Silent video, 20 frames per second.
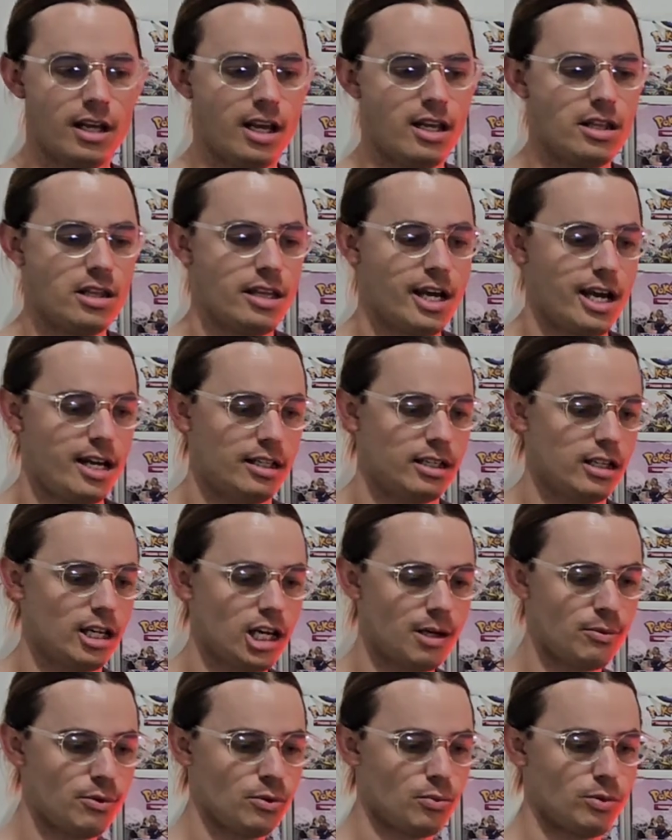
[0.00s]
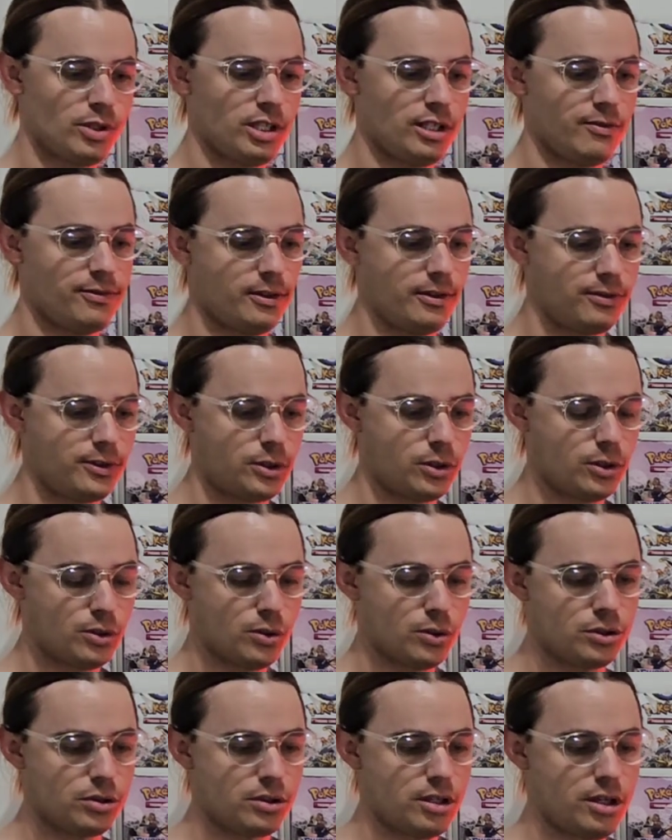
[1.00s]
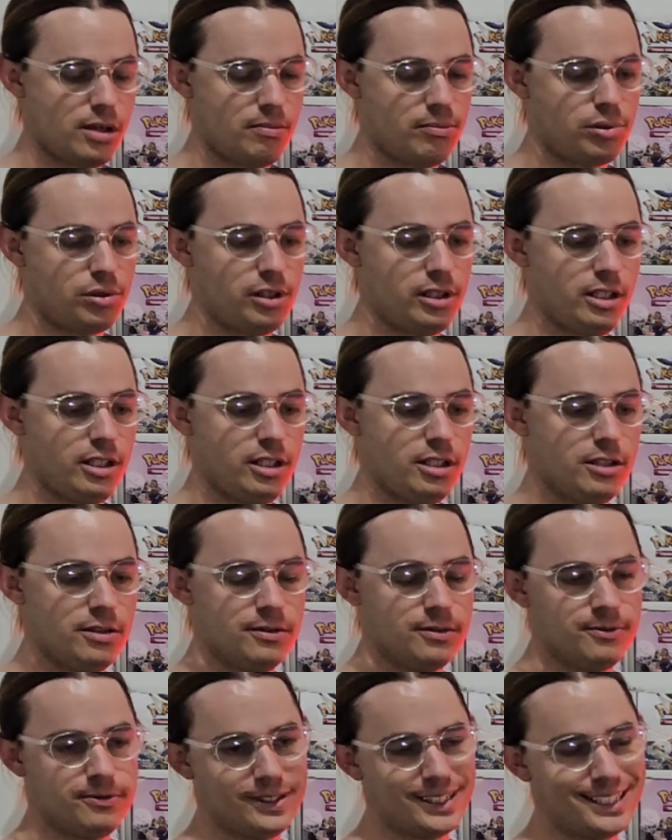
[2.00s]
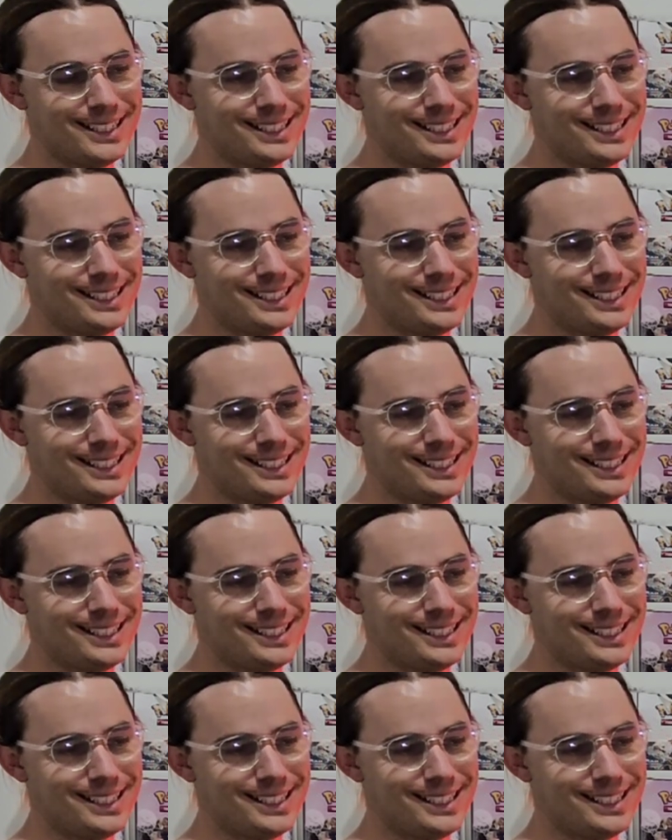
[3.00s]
And that, coupled with, of course, plenty of